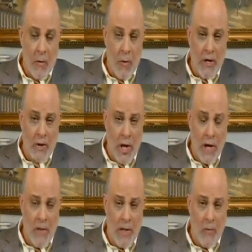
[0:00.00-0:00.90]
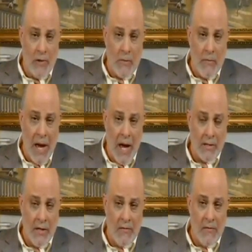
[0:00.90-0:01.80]
the way Chamberlain was a
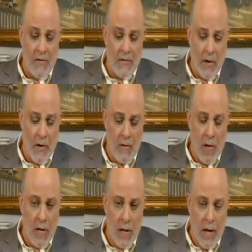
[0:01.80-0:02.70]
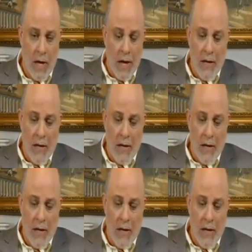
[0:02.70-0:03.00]
patsy for the Third Reich.